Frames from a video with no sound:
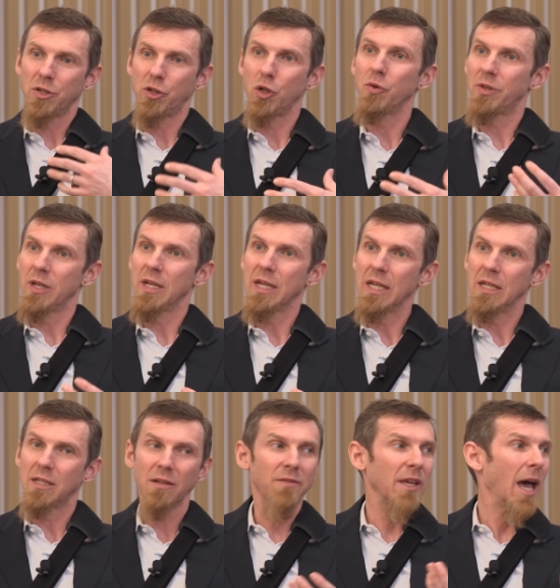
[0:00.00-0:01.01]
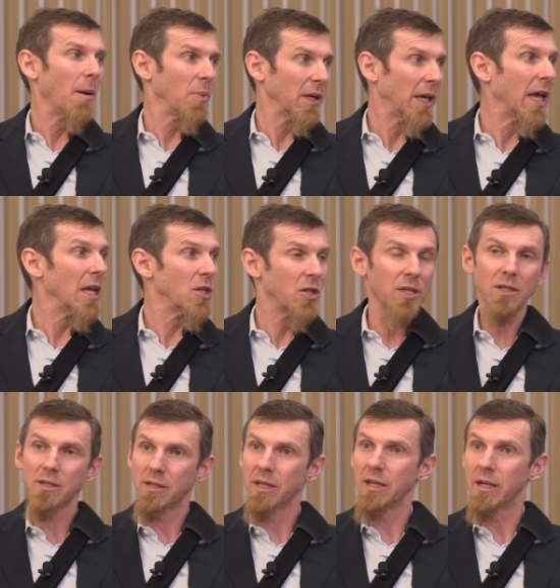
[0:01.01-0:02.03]
suit the needs of the
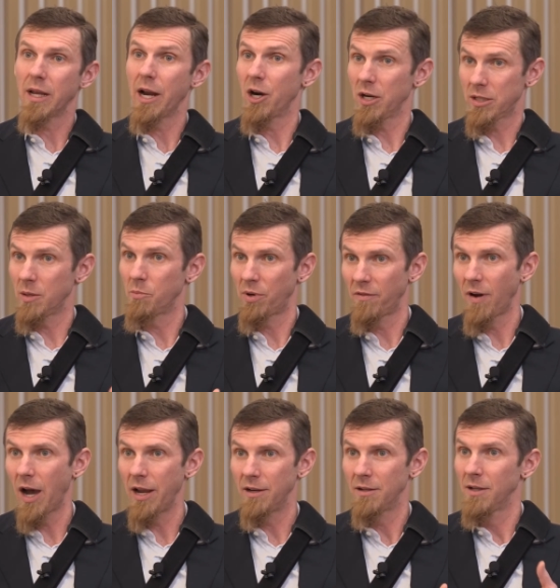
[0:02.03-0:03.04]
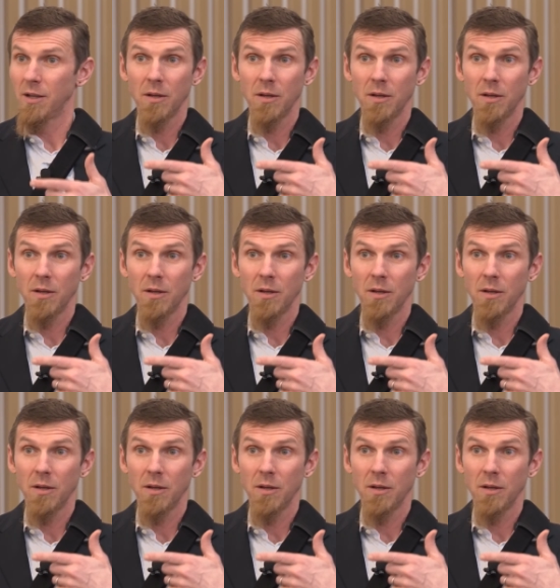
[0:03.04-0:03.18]
applications that Ericsson provide.